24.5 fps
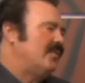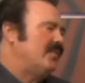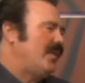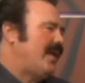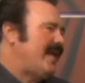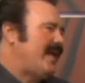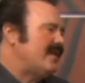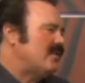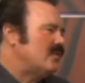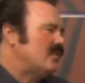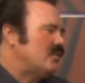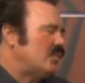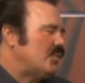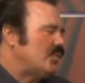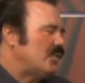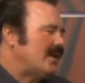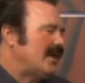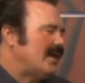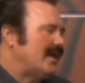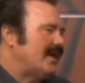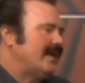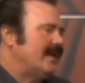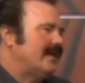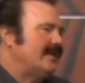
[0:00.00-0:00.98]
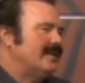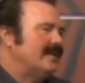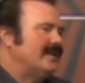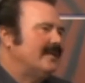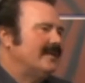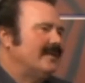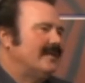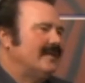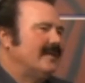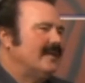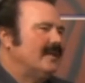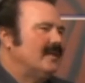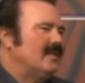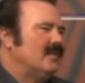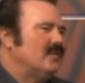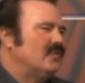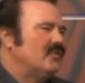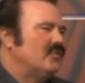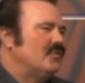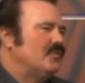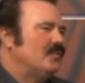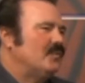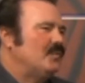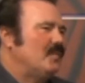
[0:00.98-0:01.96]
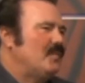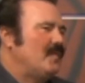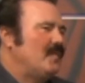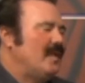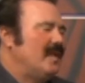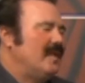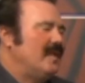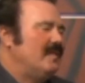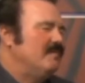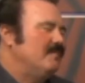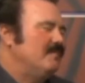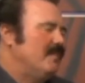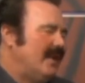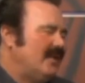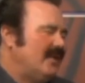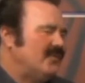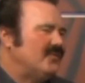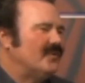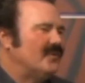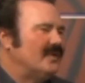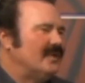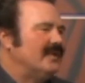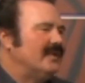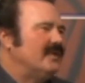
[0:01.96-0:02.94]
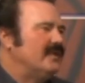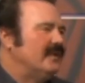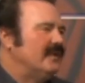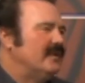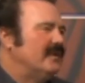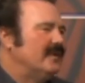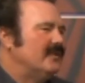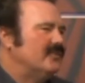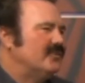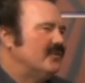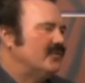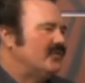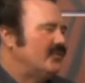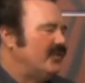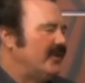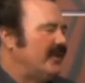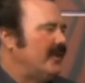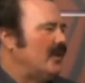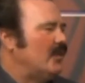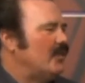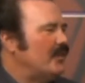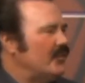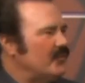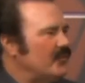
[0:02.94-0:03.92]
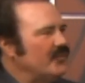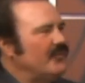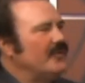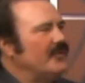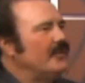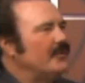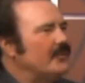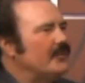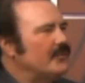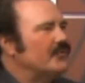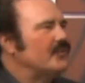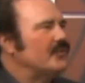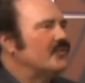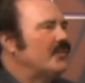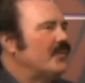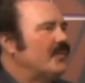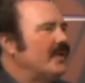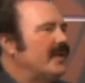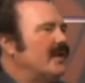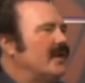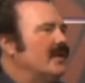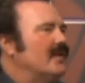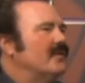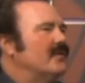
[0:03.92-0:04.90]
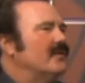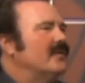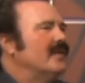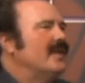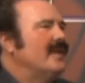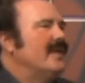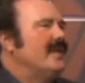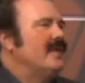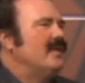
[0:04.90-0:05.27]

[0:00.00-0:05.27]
The Radical Ride basically is a tale that centers around